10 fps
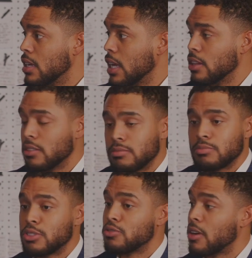It looked
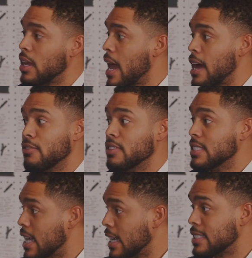straight out of a
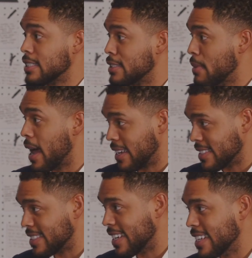Texas
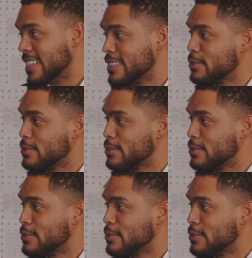magazine. This